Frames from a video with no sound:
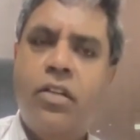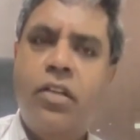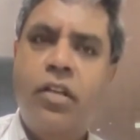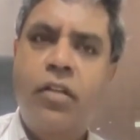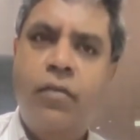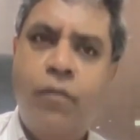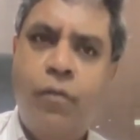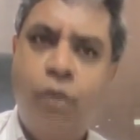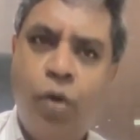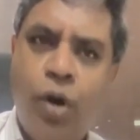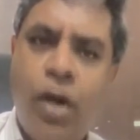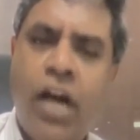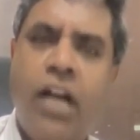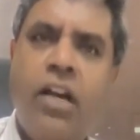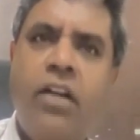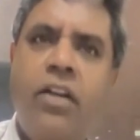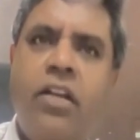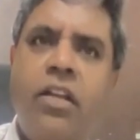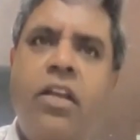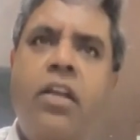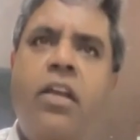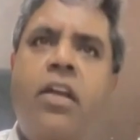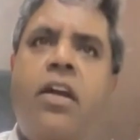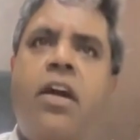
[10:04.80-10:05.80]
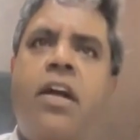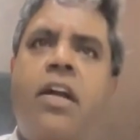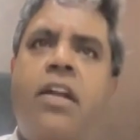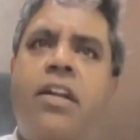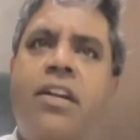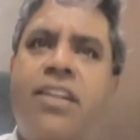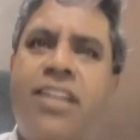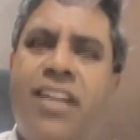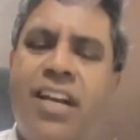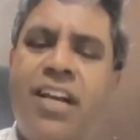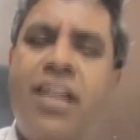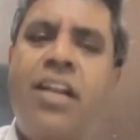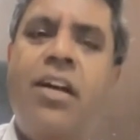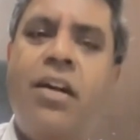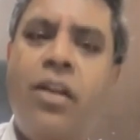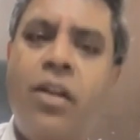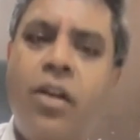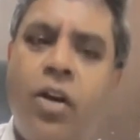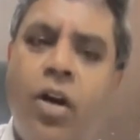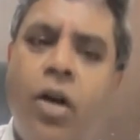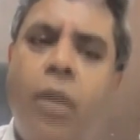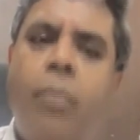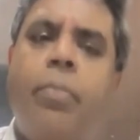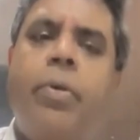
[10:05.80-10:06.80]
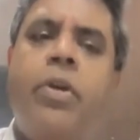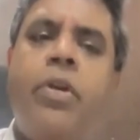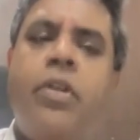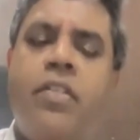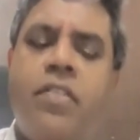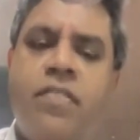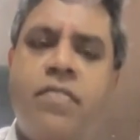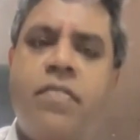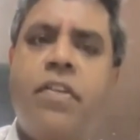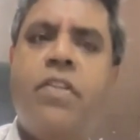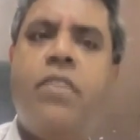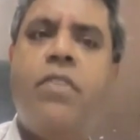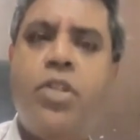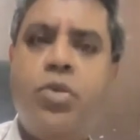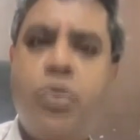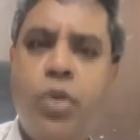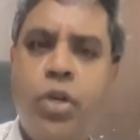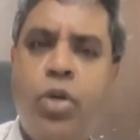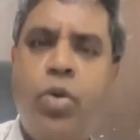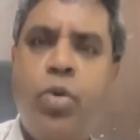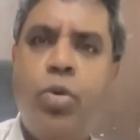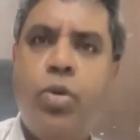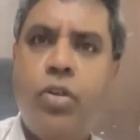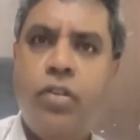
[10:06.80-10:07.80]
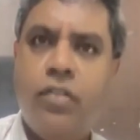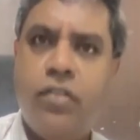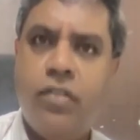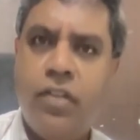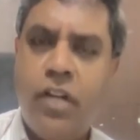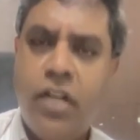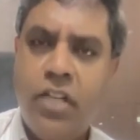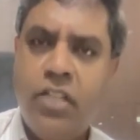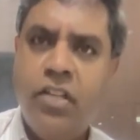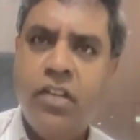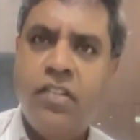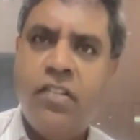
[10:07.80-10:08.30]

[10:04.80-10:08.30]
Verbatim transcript: the frugality and the technical competence with which we do this. I'll